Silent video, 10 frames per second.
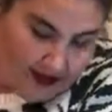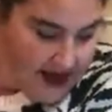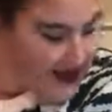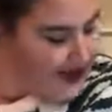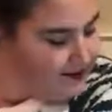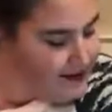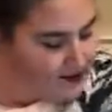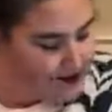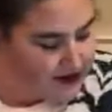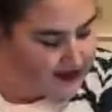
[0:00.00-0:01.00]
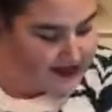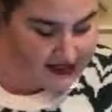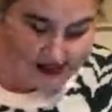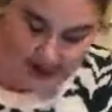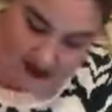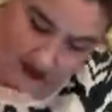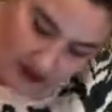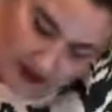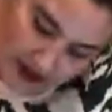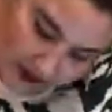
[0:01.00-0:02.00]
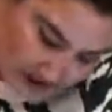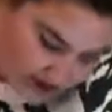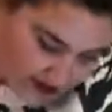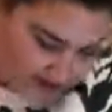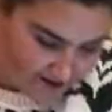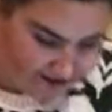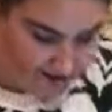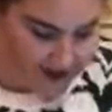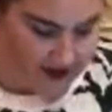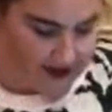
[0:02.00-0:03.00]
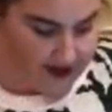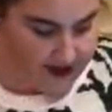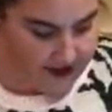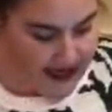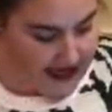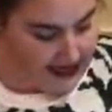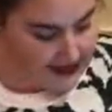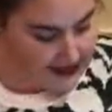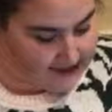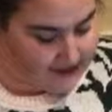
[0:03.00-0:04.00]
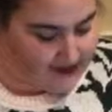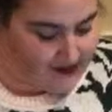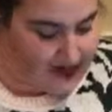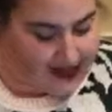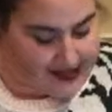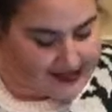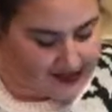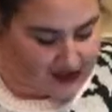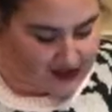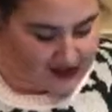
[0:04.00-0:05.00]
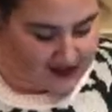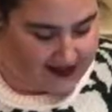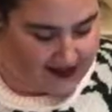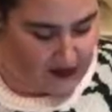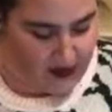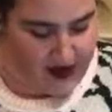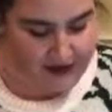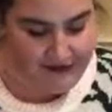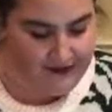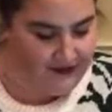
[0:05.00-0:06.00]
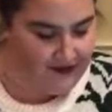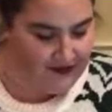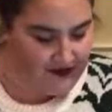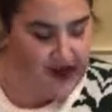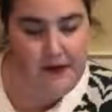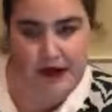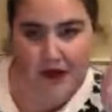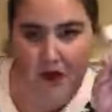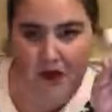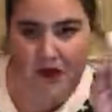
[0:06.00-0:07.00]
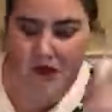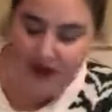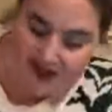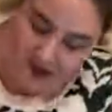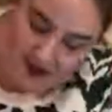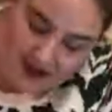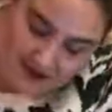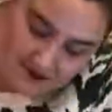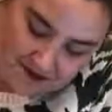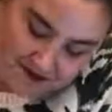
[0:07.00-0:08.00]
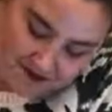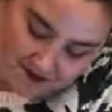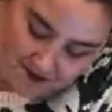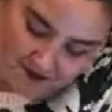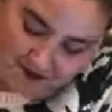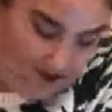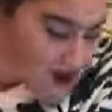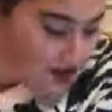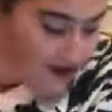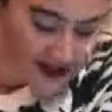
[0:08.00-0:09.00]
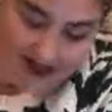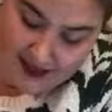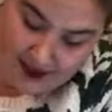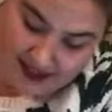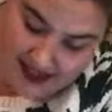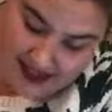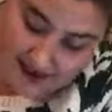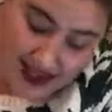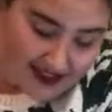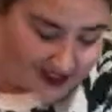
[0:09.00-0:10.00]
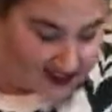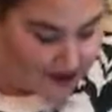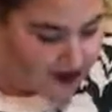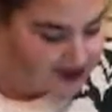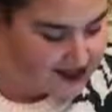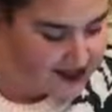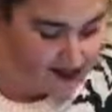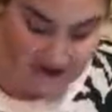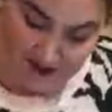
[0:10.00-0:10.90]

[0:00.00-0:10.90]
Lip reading: And I'm gonna put these toners. I guess I should just select one. And I'm gonna go with the Glow recipe. No offense to Pixie, I like that product too.